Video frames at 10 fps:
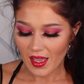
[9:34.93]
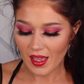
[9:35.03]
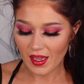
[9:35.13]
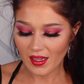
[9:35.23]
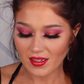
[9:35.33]

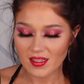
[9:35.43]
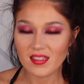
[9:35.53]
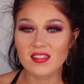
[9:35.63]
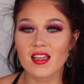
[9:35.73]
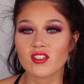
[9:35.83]
And
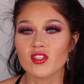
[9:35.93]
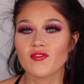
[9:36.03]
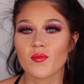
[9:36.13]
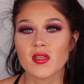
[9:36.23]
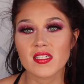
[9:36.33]
this is actually
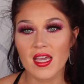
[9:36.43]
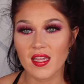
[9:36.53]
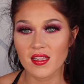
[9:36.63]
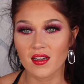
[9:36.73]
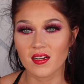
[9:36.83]
from
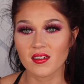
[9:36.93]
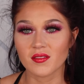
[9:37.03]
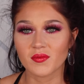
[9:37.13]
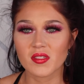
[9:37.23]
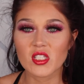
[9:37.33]
the